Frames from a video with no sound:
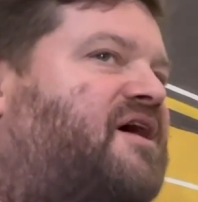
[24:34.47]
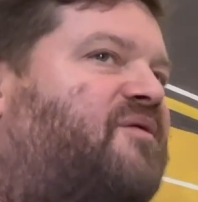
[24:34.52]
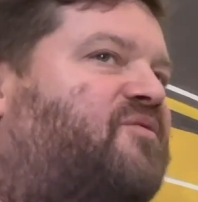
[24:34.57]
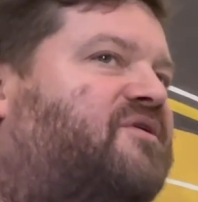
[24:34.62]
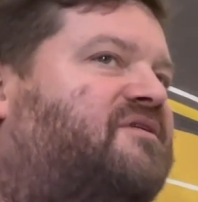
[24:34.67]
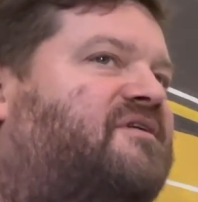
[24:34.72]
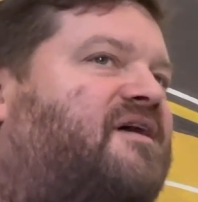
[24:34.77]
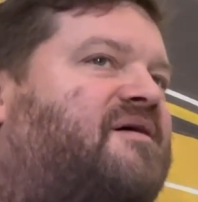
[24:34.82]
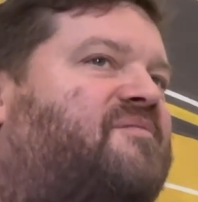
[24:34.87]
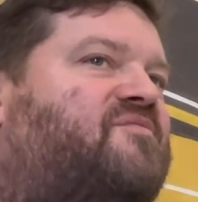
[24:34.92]

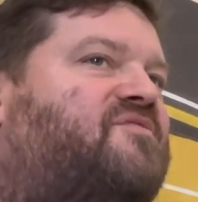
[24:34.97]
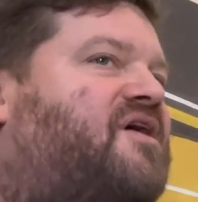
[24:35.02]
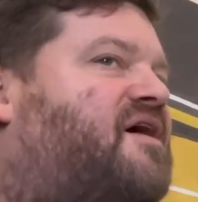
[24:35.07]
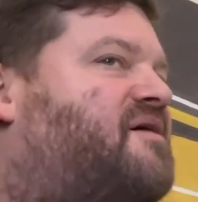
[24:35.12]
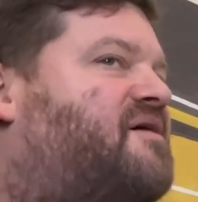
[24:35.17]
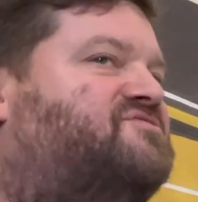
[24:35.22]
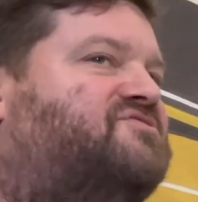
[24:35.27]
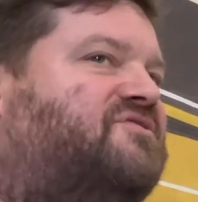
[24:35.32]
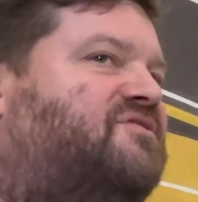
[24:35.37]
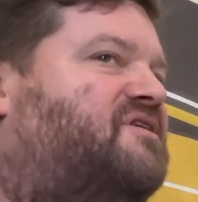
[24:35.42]

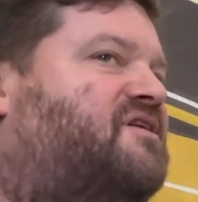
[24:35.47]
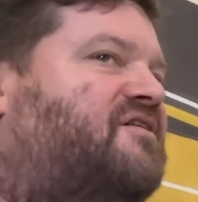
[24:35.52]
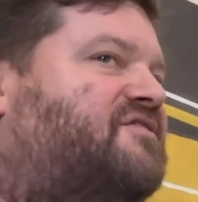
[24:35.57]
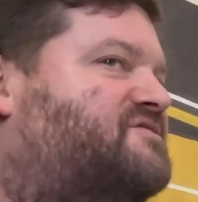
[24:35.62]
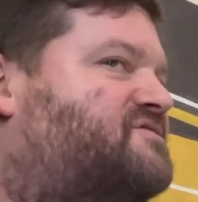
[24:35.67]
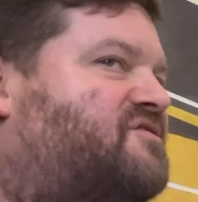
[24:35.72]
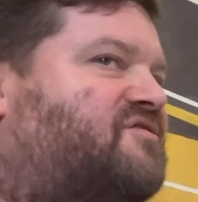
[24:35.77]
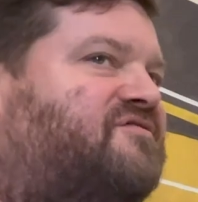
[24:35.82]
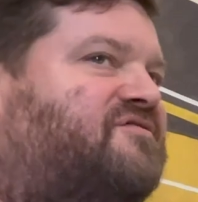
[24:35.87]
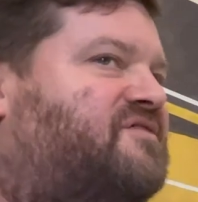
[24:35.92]
I'm certainly not
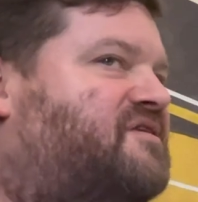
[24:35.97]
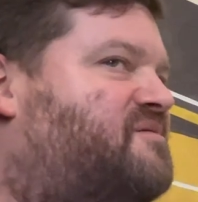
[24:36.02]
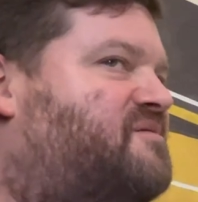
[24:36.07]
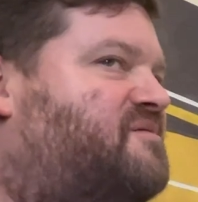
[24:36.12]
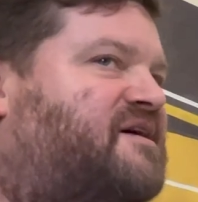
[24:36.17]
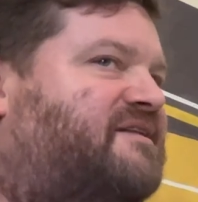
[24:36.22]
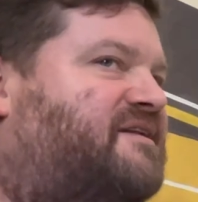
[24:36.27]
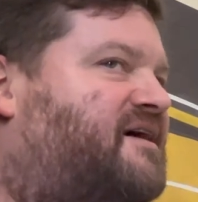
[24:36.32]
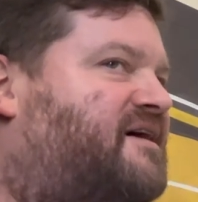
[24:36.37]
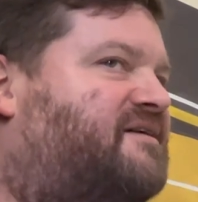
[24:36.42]
as confident
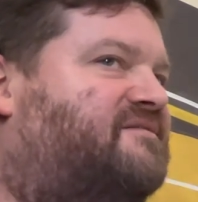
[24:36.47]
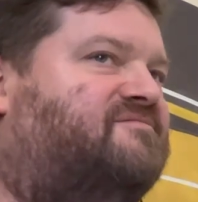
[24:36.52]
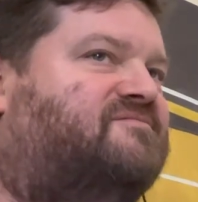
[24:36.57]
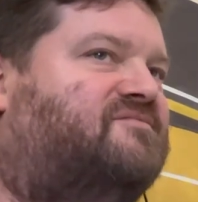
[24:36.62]
about that